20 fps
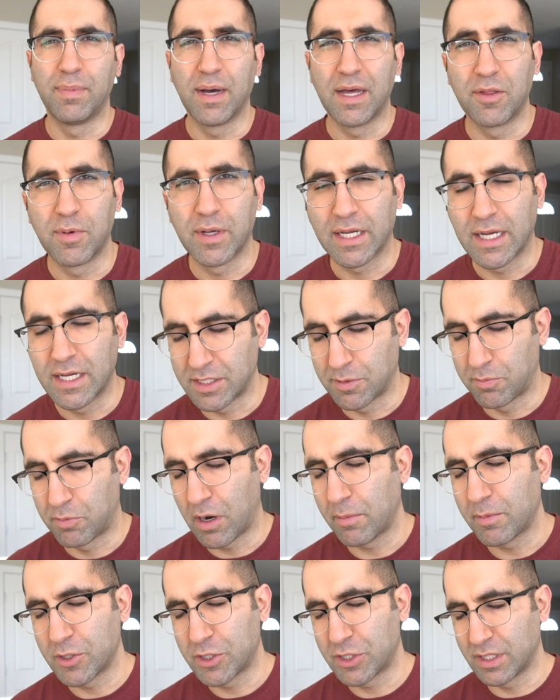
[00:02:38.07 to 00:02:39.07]
By the way, guys, I
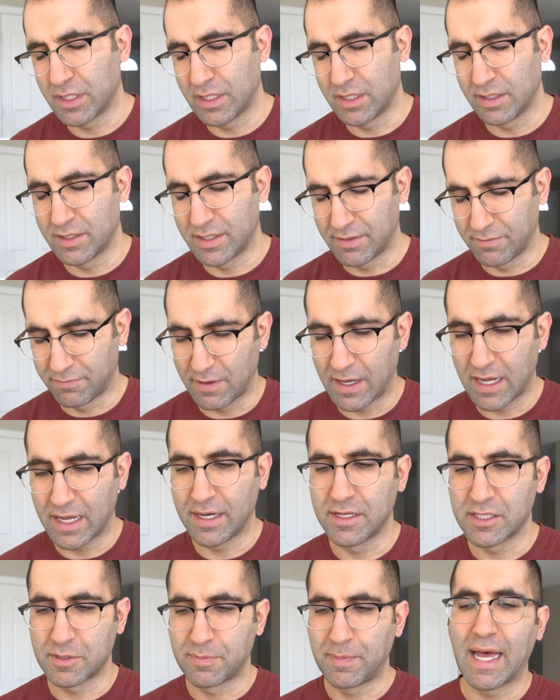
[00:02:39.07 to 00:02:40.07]
probably should define
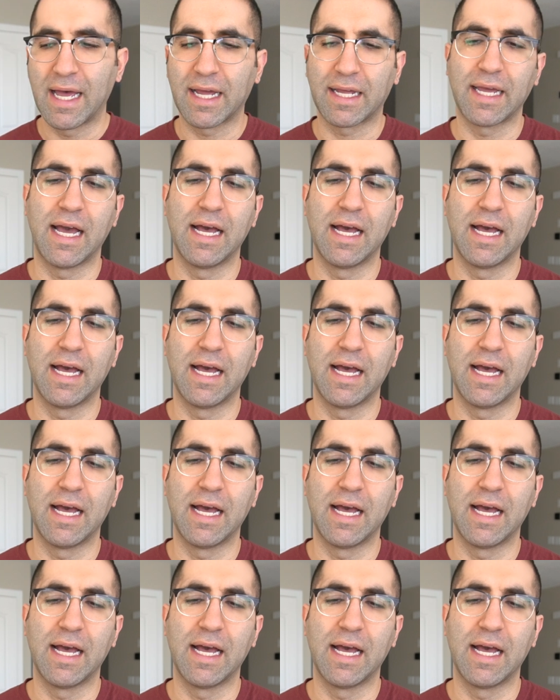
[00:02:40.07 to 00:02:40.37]
a SPAC